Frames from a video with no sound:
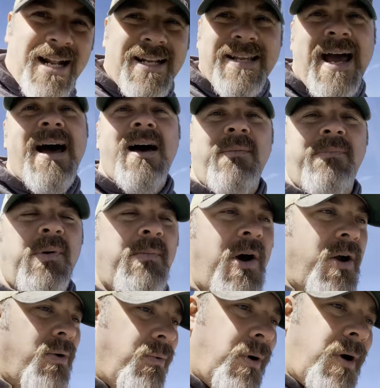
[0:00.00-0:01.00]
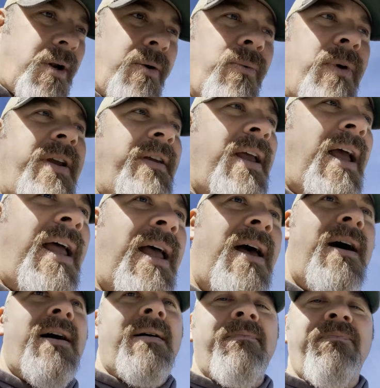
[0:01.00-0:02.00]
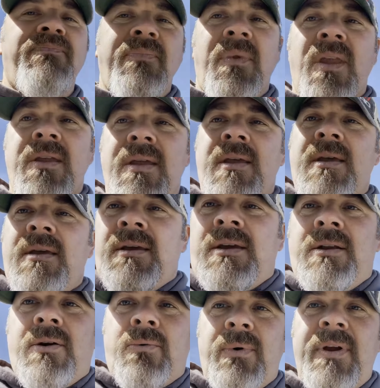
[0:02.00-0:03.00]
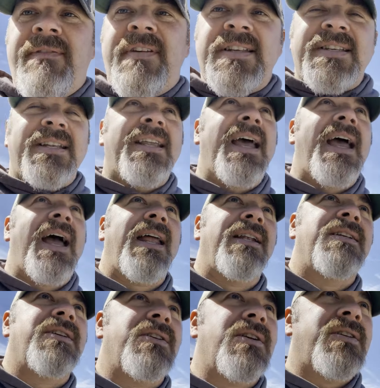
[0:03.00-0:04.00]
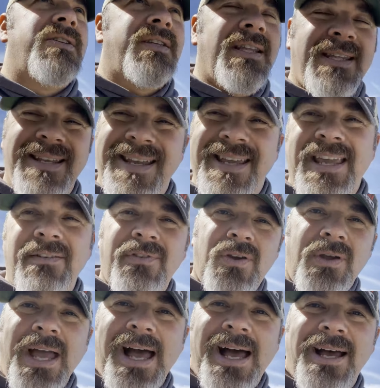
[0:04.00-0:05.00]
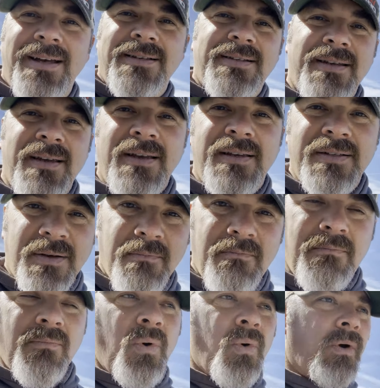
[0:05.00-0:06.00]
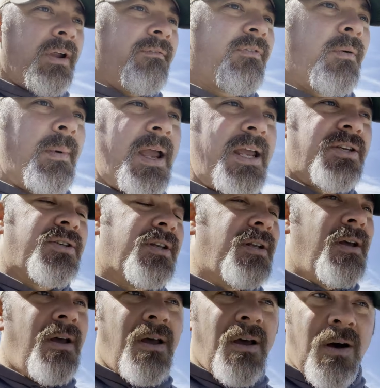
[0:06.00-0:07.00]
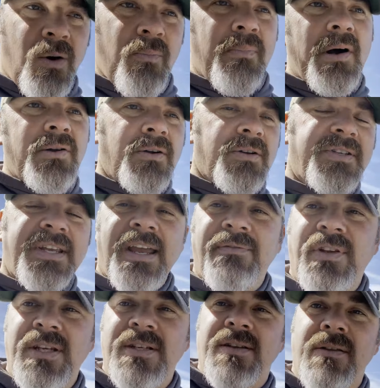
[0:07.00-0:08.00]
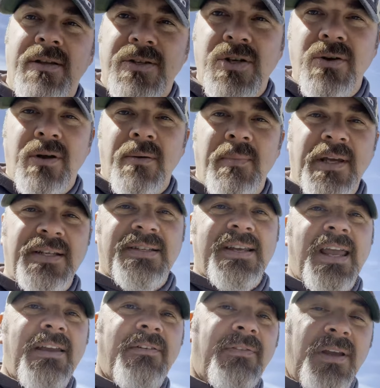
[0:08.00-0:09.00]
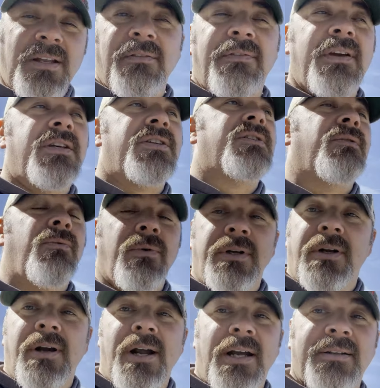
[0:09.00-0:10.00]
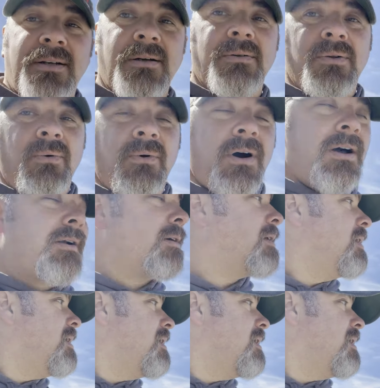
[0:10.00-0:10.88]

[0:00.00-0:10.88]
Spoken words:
to tie up a boat. We're going to revisit that, and just to give you guys some more information on boater safety so that you can be safe and efficient when you're out there on the water.